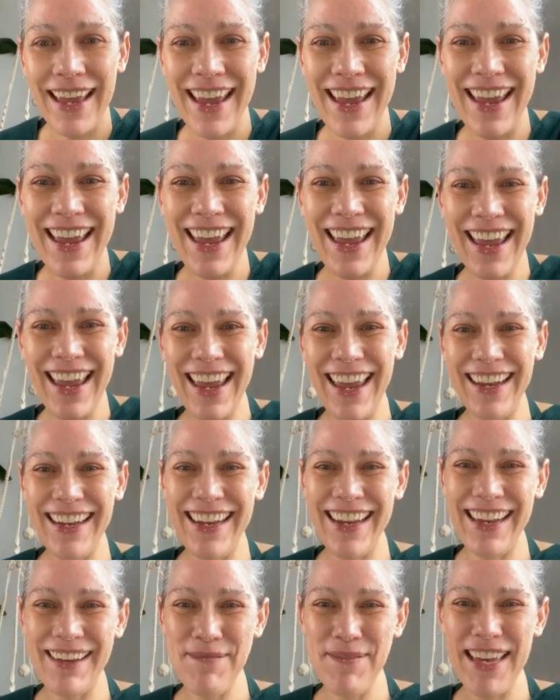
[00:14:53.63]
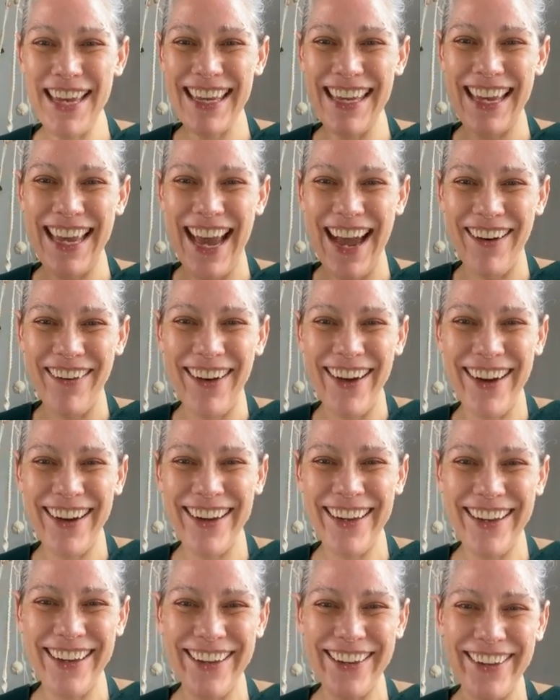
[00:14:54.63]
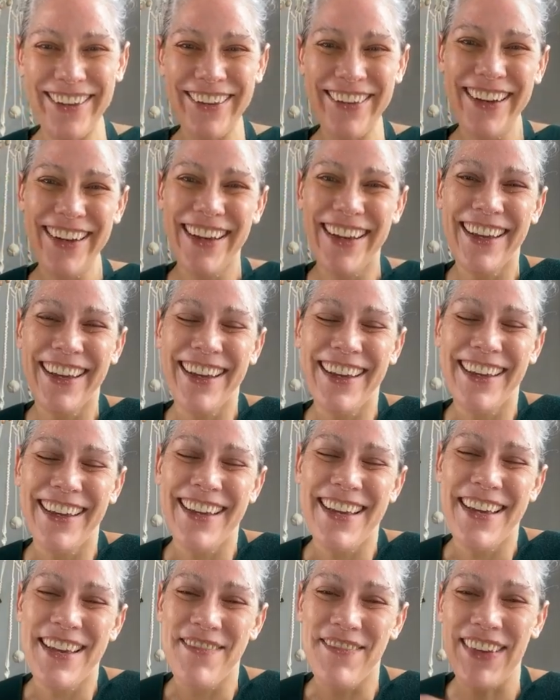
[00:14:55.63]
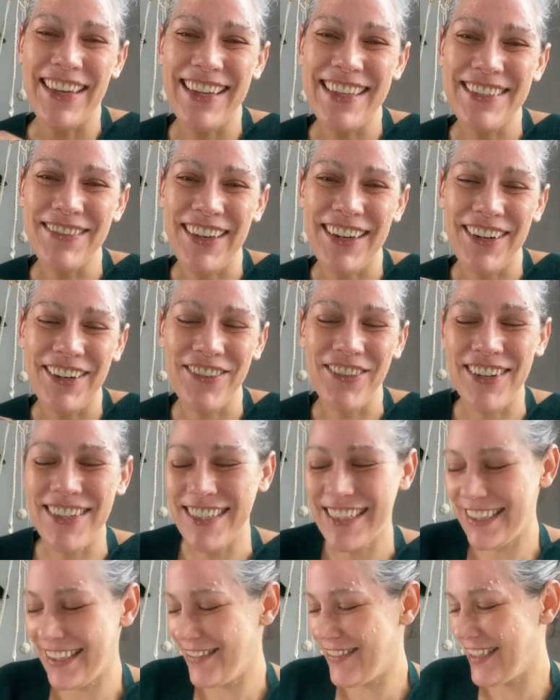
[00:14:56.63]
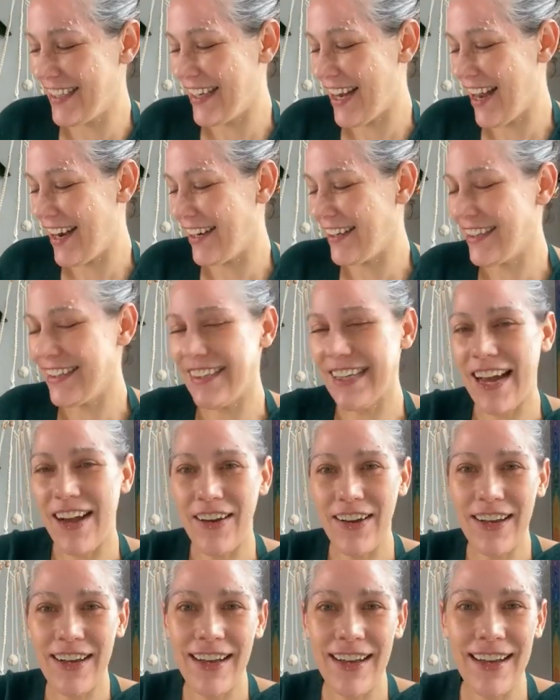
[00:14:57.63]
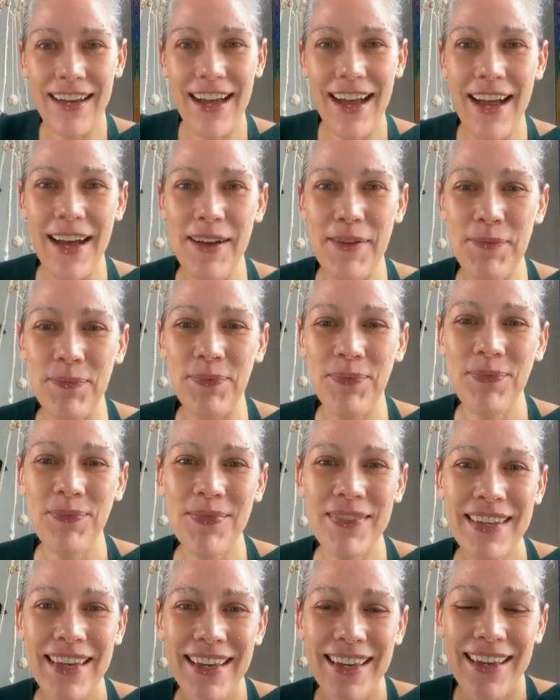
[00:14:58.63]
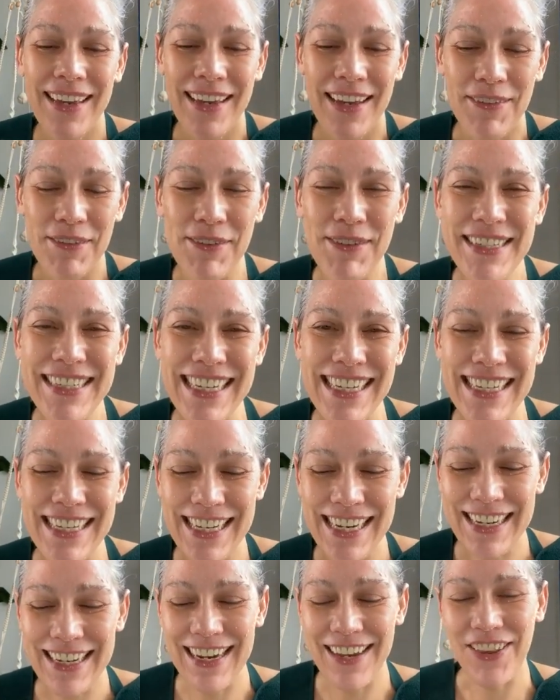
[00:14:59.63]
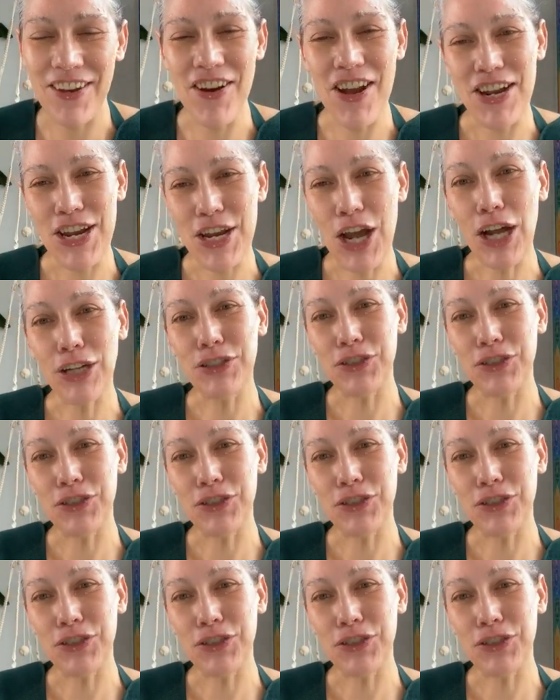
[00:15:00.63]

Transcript: Hey, Mickey, how are you? Mickey's my girlfriend. She lives in Ireland now. We went to India together on the